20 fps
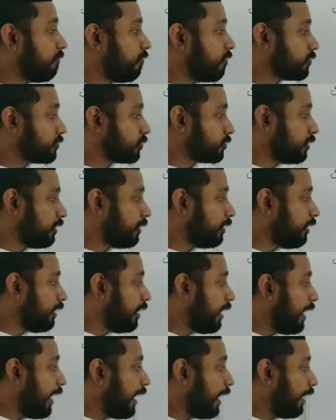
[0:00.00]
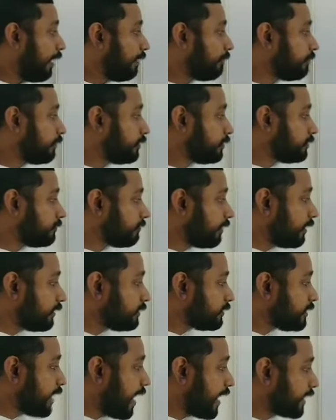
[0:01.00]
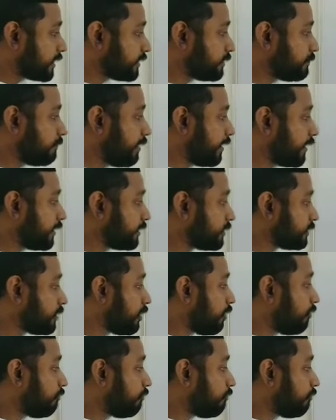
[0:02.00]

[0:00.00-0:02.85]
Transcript: 4 square, I am going to write x minus